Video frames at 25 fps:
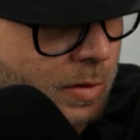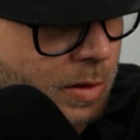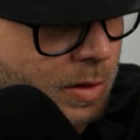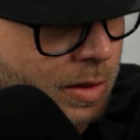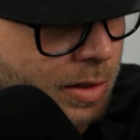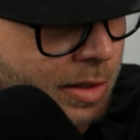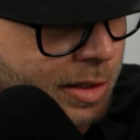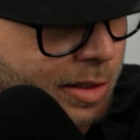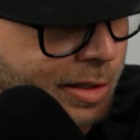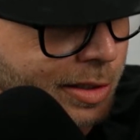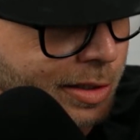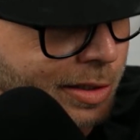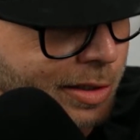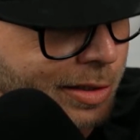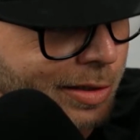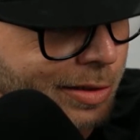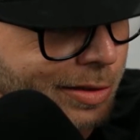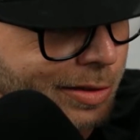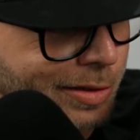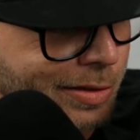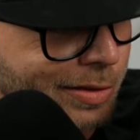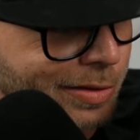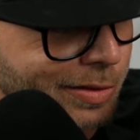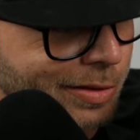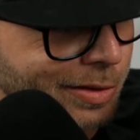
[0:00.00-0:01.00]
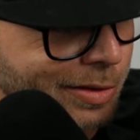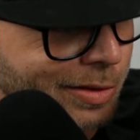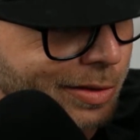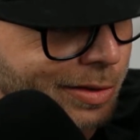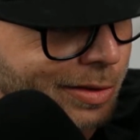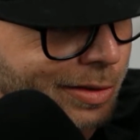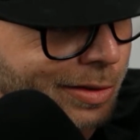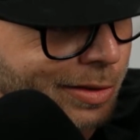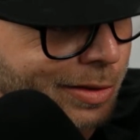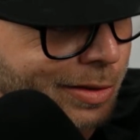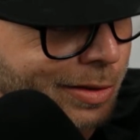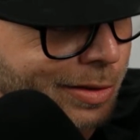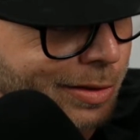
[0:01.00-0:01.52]
And
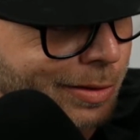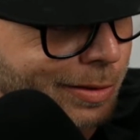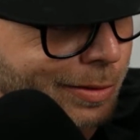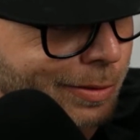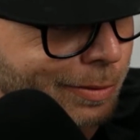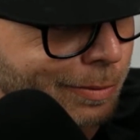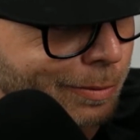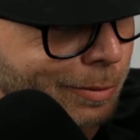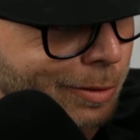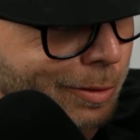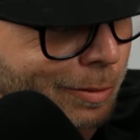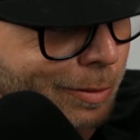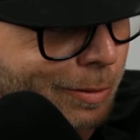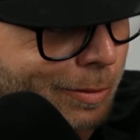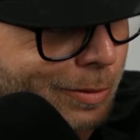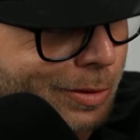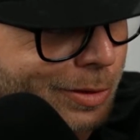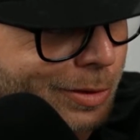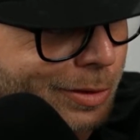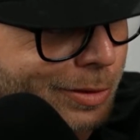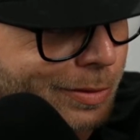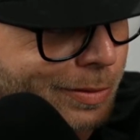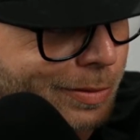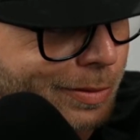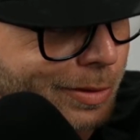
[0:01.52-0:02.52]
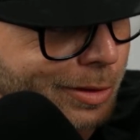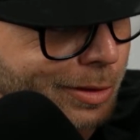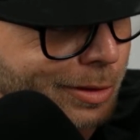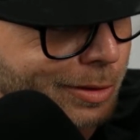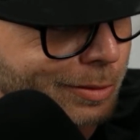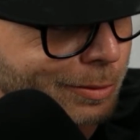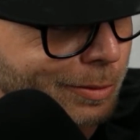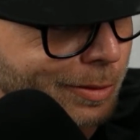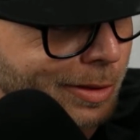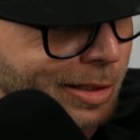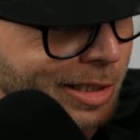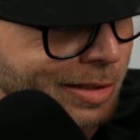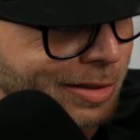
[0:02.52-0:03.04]
then what we'll do is
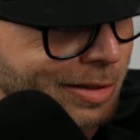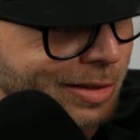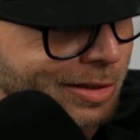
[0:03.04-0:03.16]
we'll add the